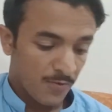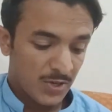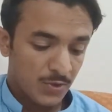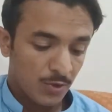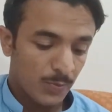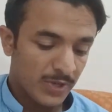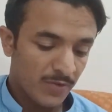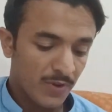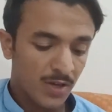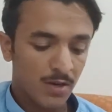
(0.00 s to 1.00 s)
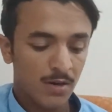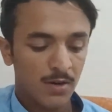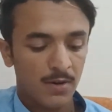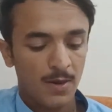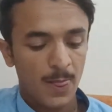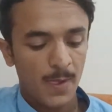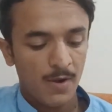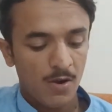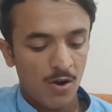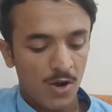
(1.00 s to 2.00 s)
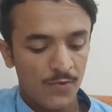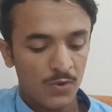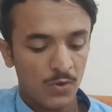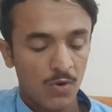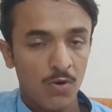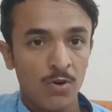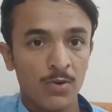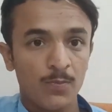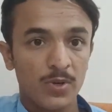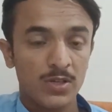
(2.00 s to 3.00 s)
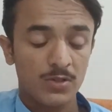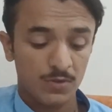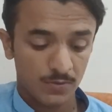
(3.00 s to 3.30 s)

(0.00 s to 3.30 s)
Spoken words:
We should be aware of your own prejudices